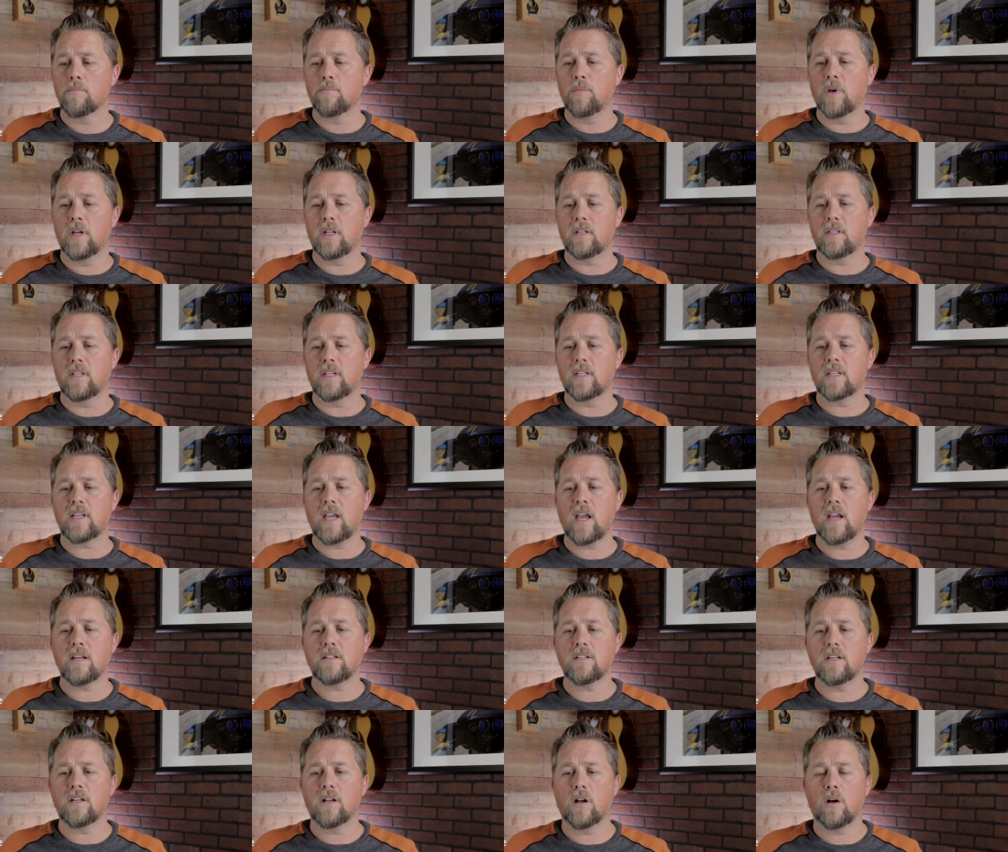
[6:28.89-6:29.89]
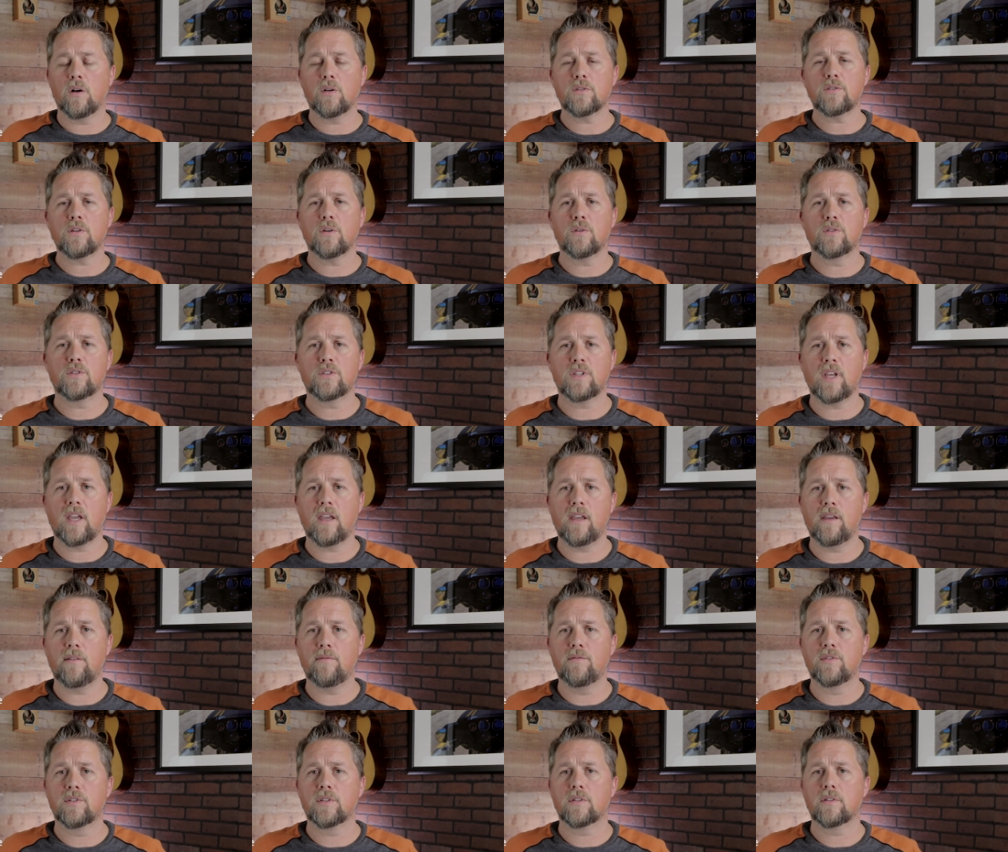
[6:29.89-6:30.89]
but the caching also
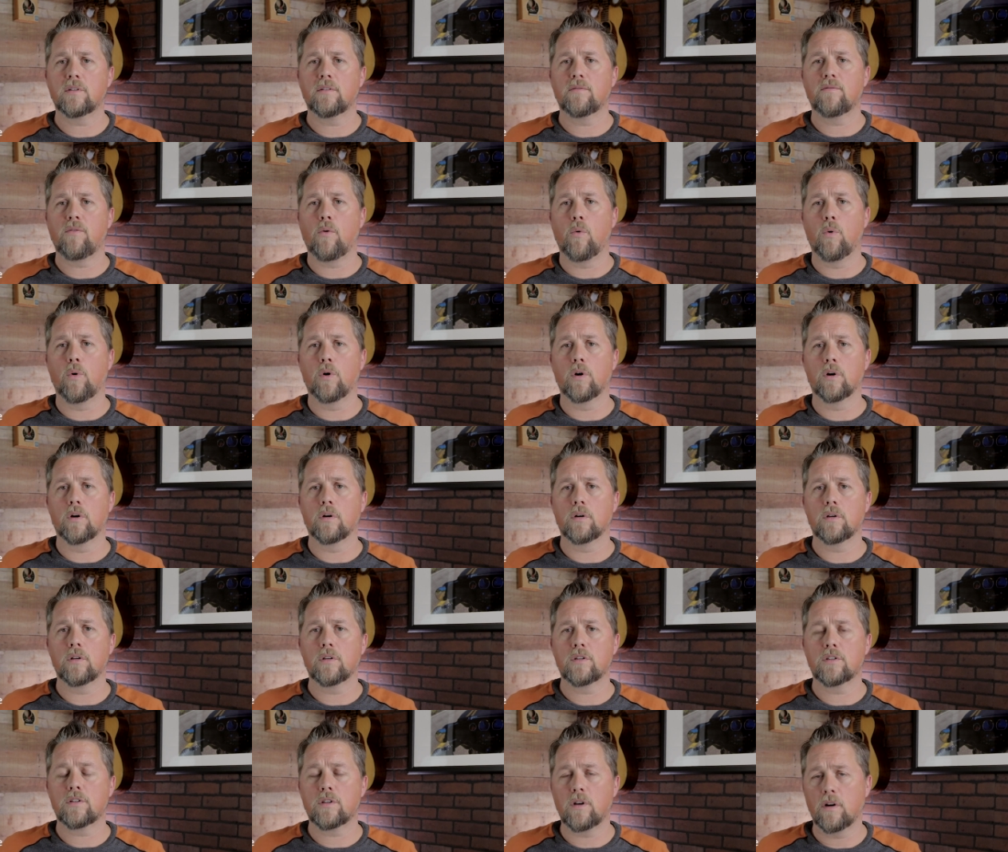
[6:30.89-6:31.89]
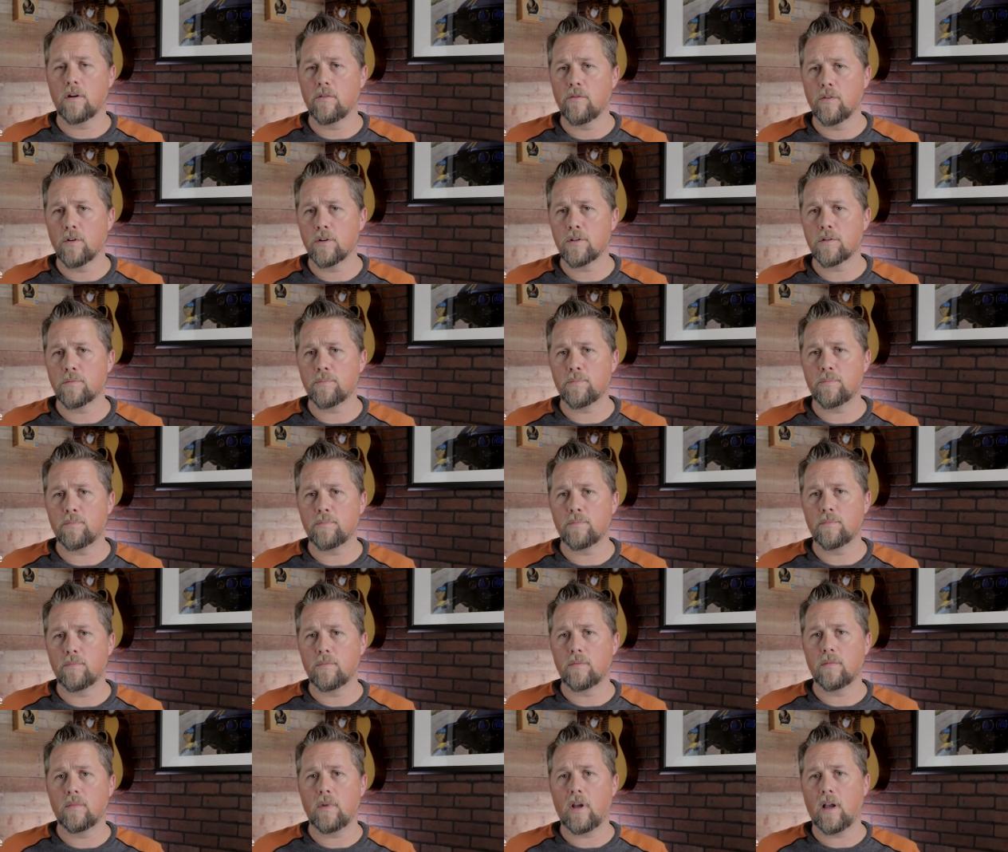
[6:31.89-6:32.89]
saves for server
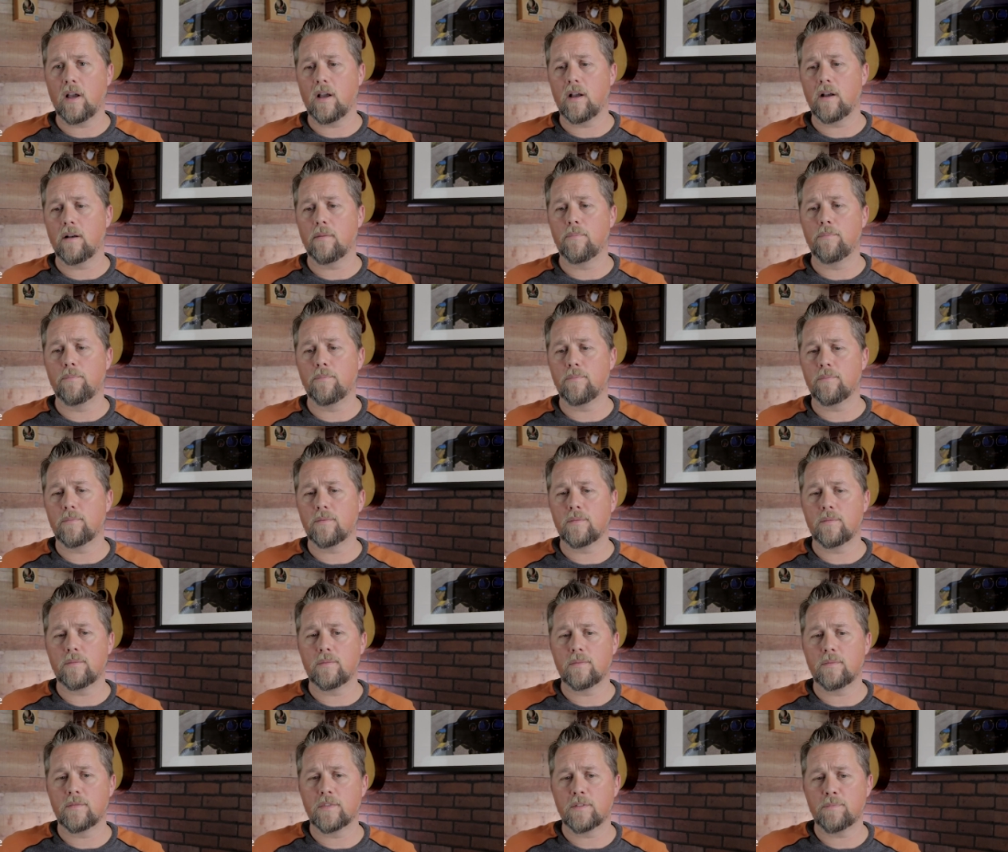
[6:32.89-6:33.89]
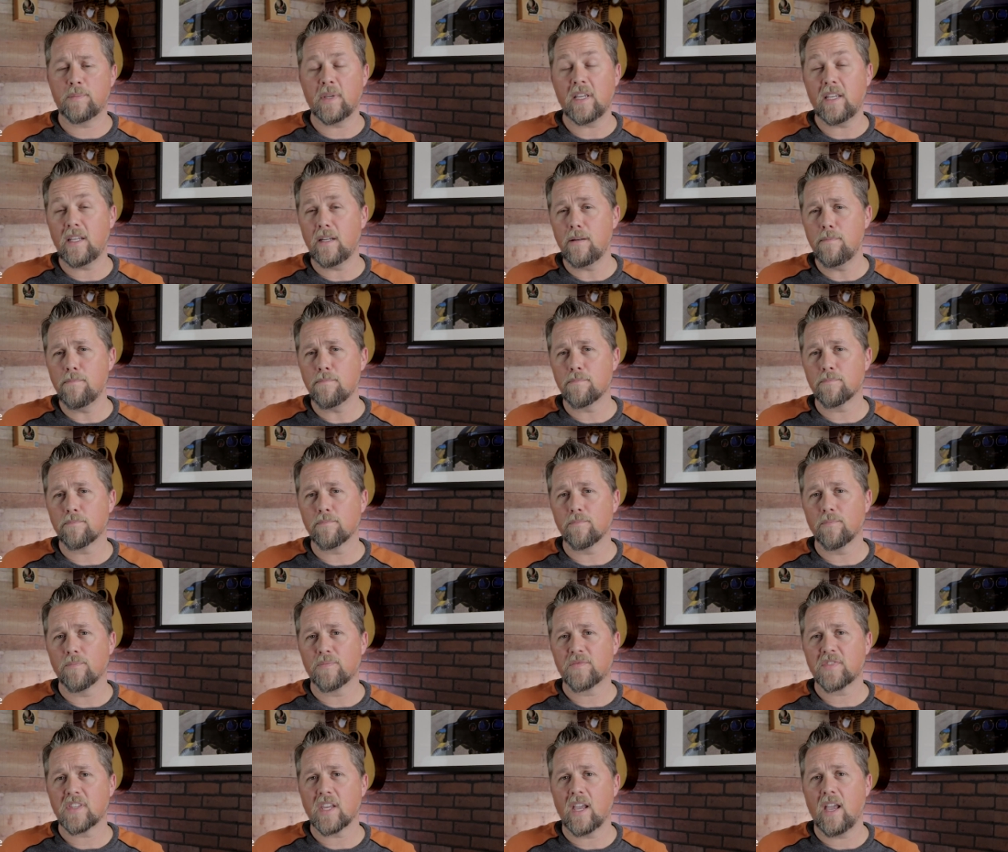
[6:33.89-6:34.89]
um, speed
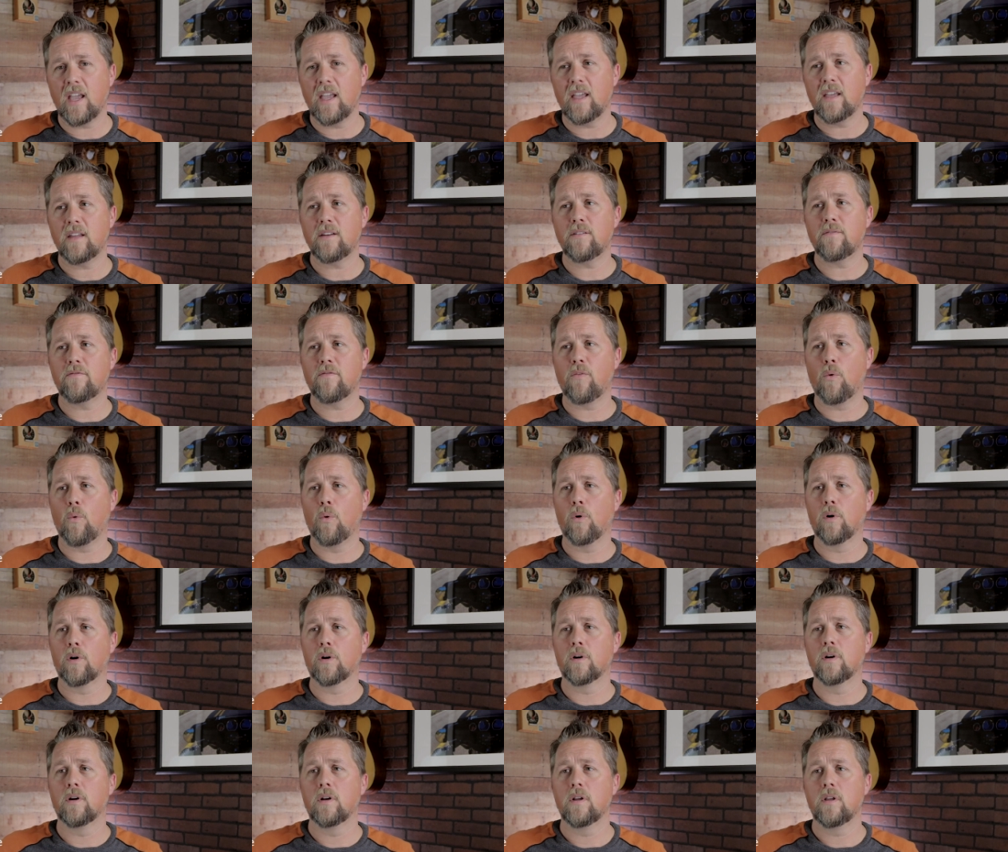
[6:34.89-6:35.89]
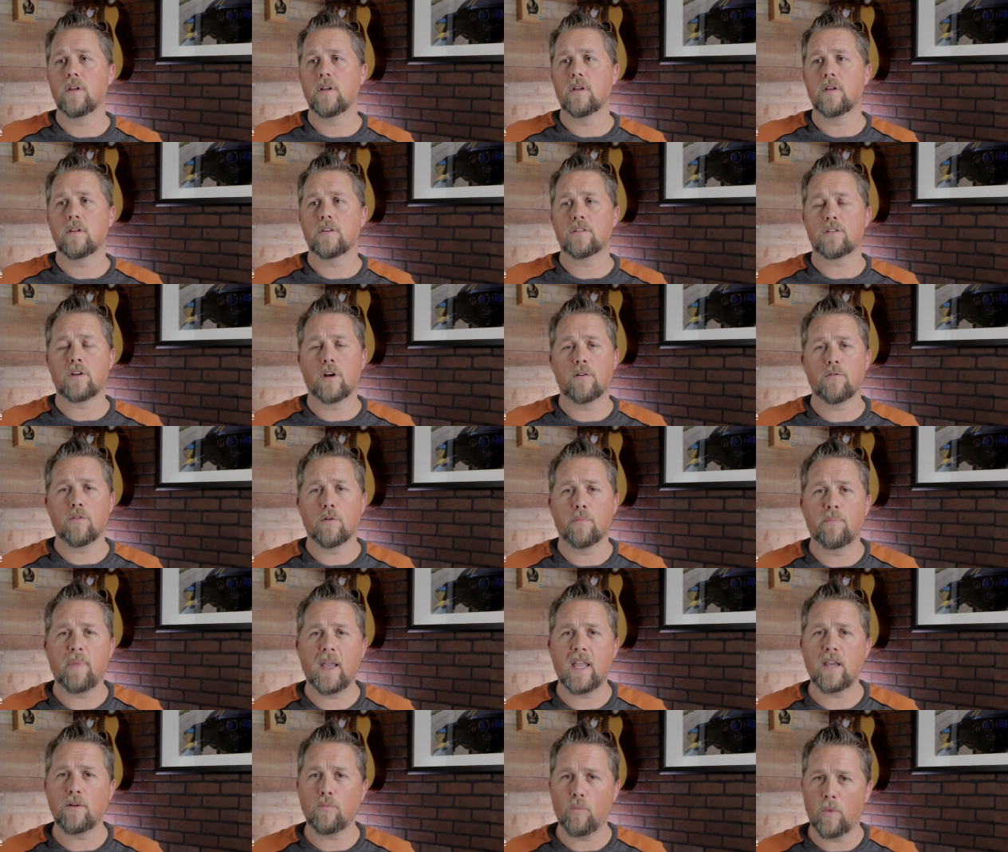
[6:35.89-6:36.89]
and for server
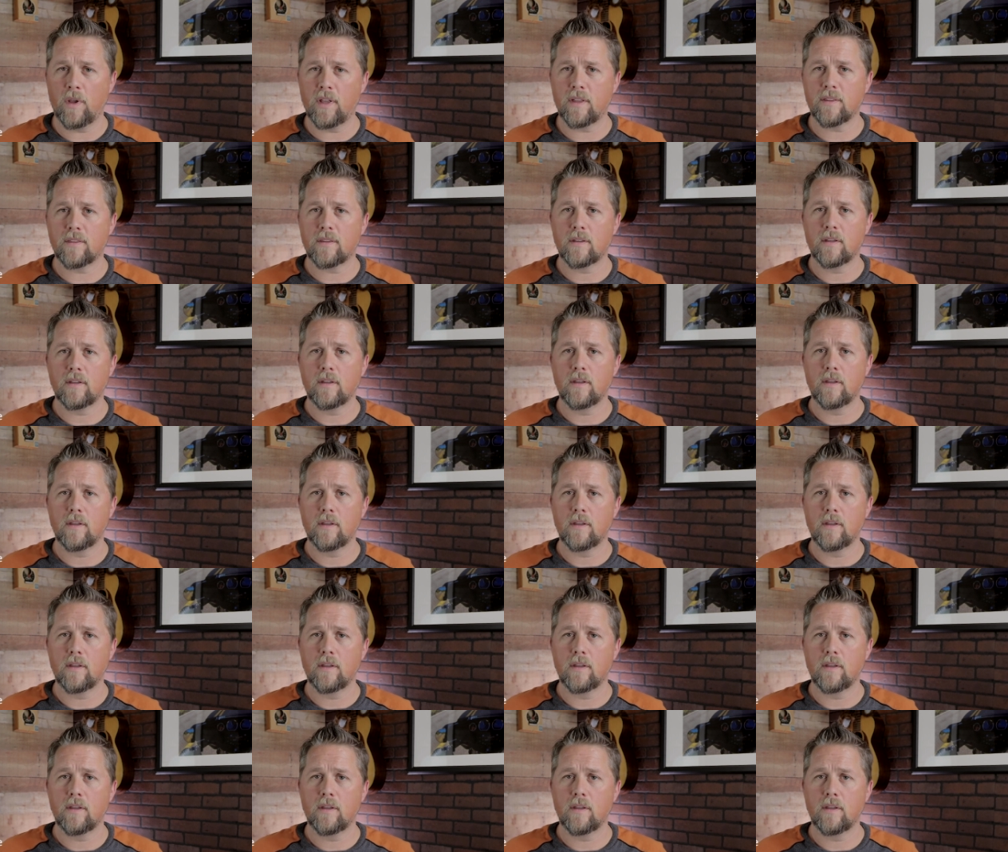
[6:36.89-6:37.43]
bandwidth.